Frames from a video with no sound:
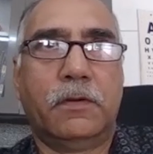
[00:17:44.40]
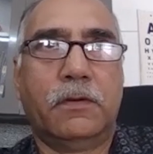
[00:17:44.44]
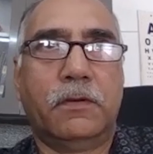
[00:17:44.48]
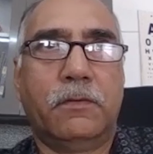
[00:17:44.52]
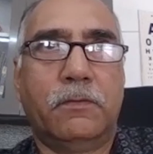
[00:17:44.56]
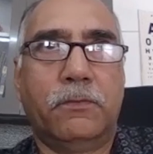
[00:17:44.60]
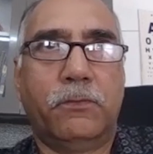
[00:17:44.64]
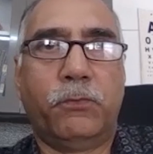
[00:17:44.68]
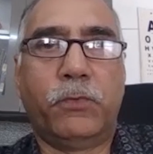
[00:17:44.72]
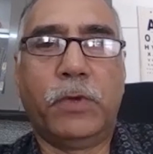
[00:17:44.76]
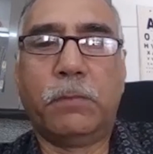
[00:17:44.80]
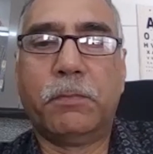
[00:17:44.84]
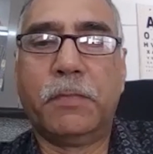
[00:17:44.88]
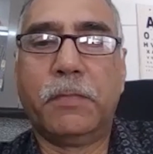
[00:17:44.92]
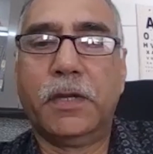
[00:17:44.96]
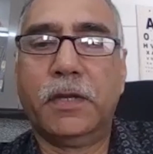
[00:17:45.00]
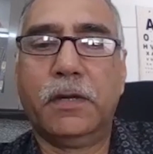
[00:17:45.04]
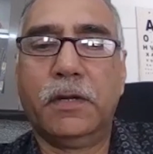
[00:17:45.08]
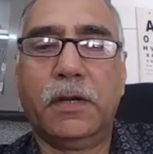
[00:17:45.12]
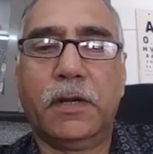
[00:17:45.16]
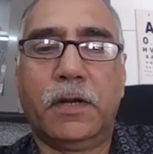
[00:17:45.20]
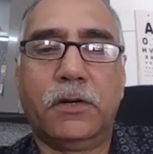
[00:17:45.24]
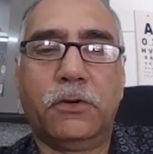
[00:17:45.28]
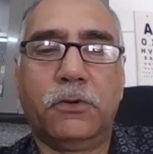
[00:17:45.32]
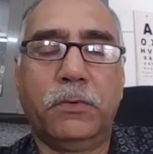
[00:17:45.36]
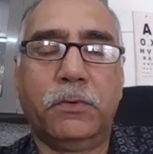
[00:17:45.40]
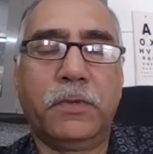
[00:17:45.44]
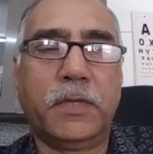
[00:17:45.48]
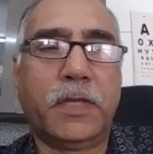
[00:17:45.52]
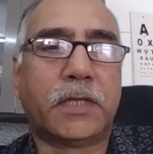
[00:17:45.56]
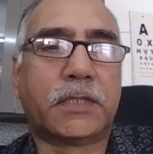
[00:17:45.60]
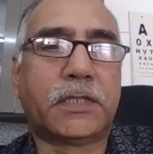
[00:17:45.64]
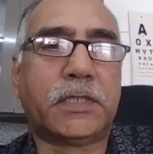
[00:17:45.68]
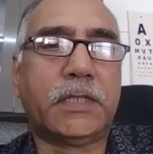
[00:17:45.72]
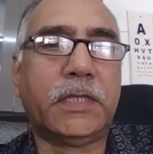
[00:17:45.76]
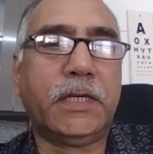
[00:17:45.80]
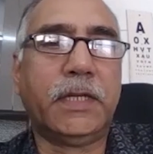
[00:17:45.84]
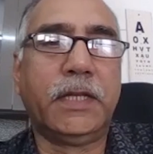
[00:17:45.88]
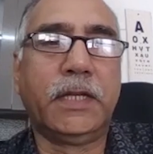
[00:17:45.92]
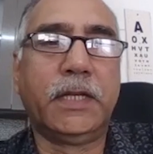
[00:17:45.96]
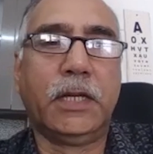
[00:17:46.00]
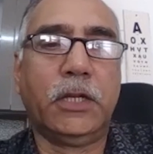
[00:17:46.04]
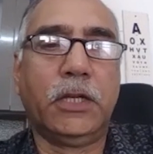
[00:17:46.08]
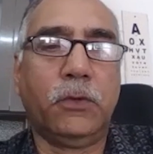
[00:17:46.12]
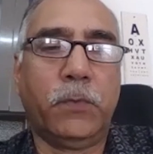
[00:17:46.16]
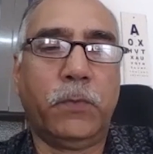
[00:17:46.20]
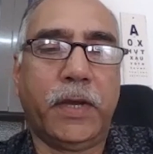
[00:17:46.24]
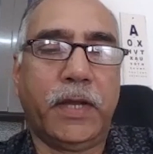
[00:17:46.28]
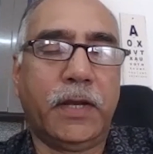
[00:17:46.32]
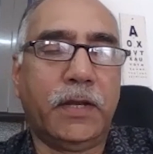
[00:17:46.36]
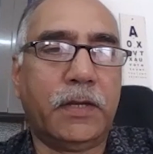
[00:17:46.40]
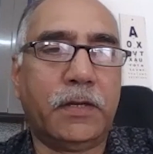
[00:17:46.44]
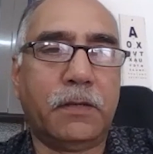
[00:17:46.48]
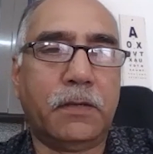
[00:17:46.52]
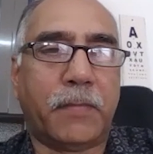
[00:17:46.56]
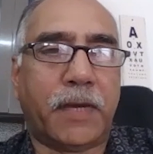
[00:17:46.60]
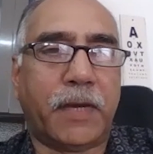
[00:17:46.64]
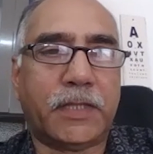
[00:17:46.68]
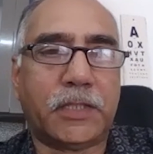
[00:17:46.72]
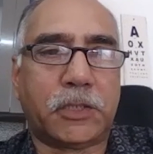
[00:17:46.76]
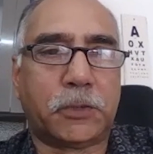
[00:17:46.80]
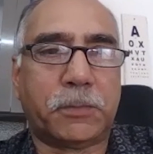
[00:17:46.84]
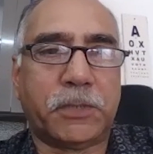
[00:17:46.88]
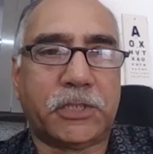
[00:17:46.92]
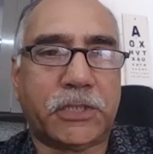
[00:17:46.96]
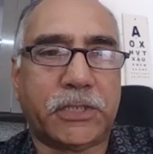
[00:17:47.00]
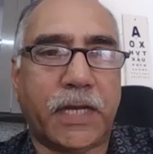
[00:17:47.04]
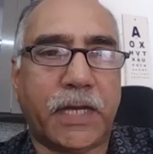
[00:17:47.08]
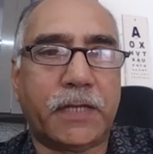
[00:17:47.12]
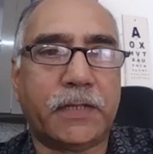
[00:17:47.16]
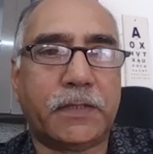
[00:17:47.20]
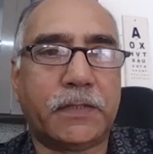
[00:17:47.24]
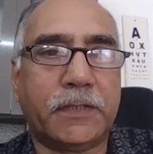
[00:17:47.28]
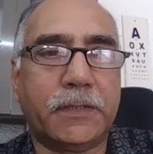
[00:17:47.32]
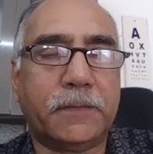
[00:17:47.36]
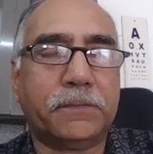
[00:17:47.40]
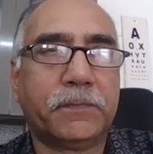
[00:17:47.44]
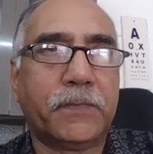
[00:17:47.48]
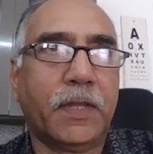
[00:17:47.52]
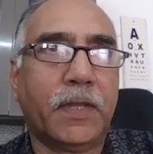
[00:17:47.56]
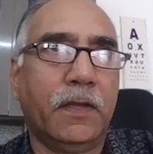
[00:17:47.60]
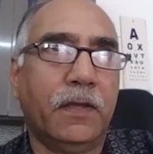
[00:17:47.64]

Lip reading: Women are doing exceedingly well in my specialty.